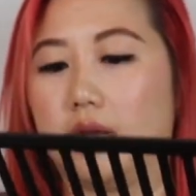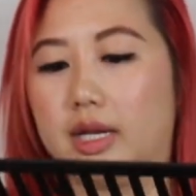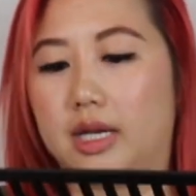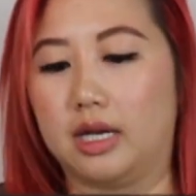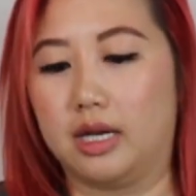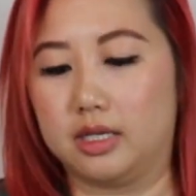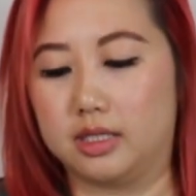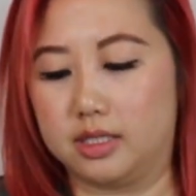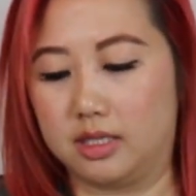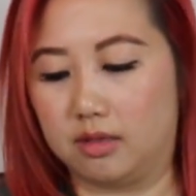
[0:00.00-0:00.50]
I
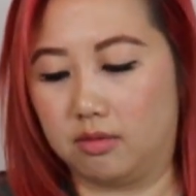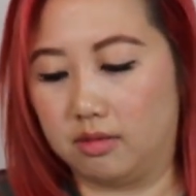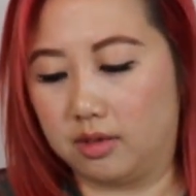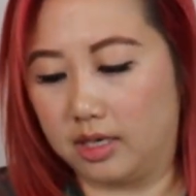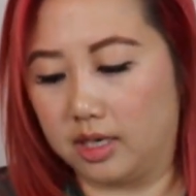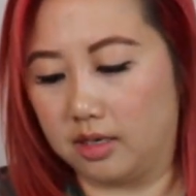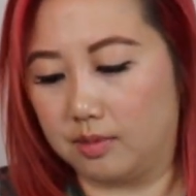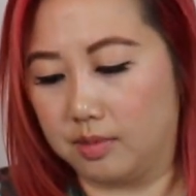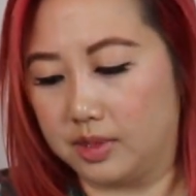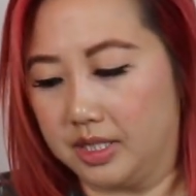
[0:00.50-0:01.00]
can't tell
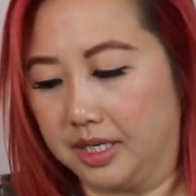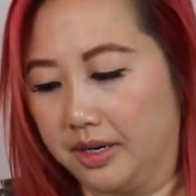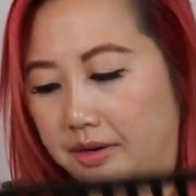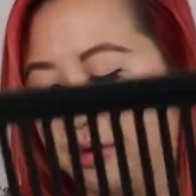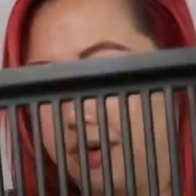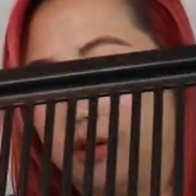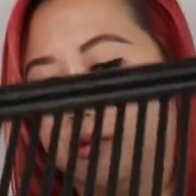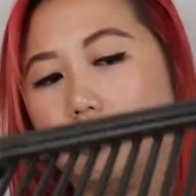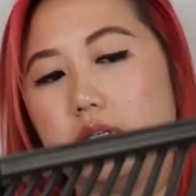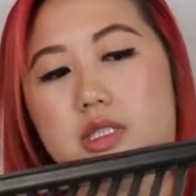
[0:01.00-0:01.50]
what kind of
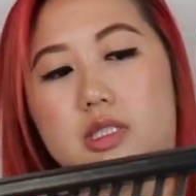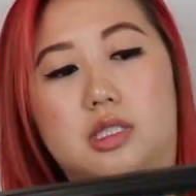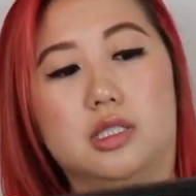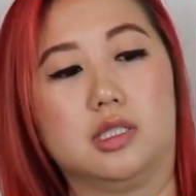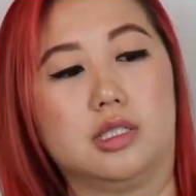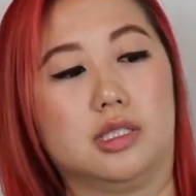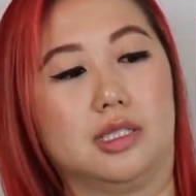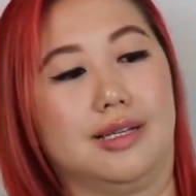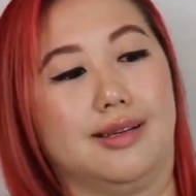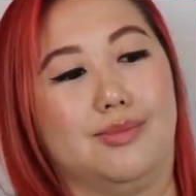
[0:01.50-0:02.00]
material this is.